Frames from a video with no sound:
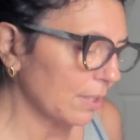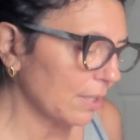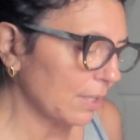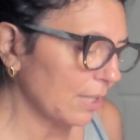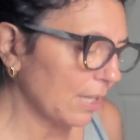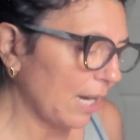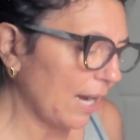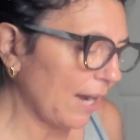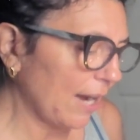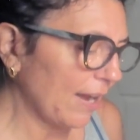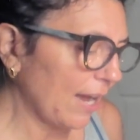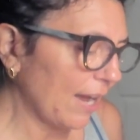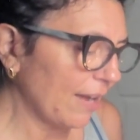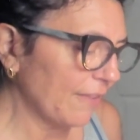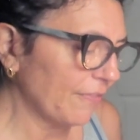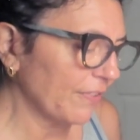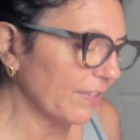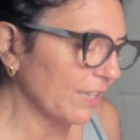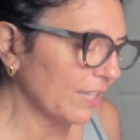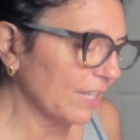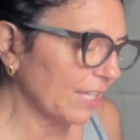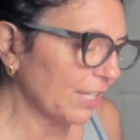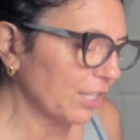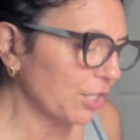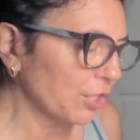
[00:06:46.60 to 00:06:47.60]
I I
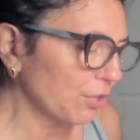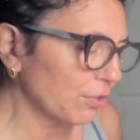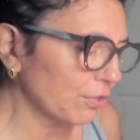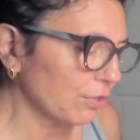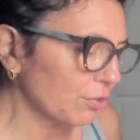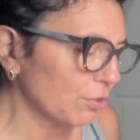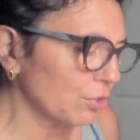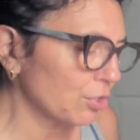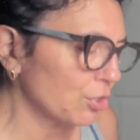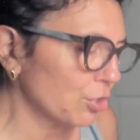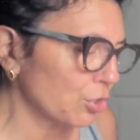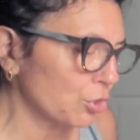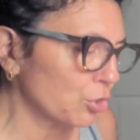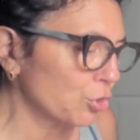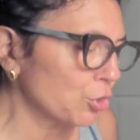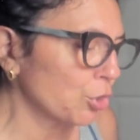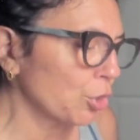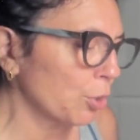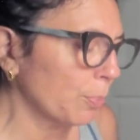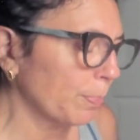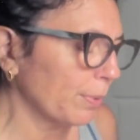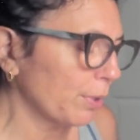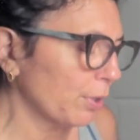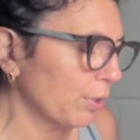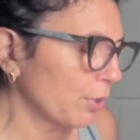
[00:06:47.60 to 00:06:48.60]
feel like you're
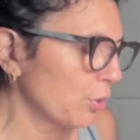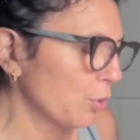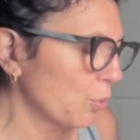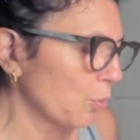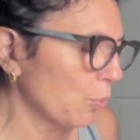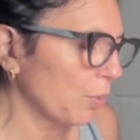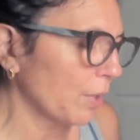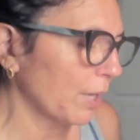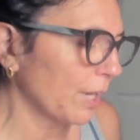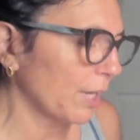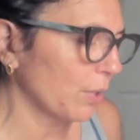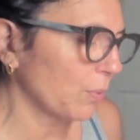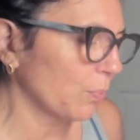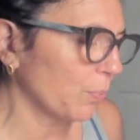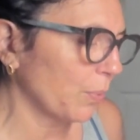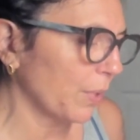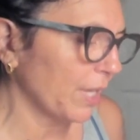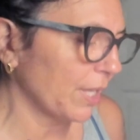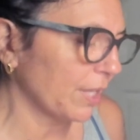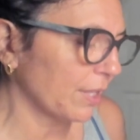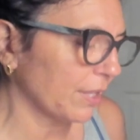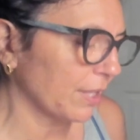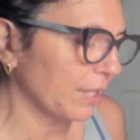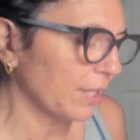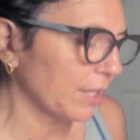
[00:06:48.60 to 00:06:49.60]
super annoyed
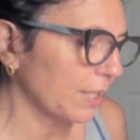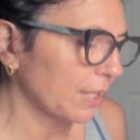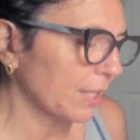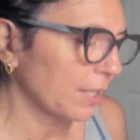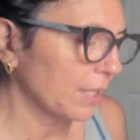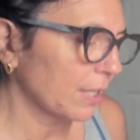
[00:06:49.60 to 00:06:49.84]
with